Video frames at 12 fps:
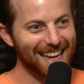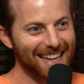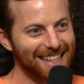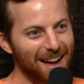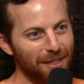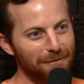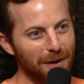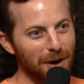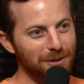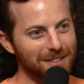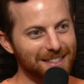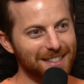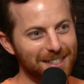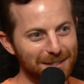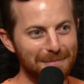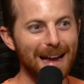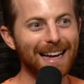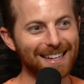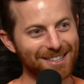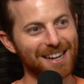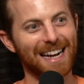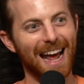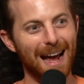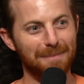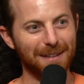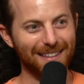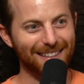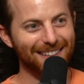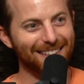getting on the phones, just making shit happen.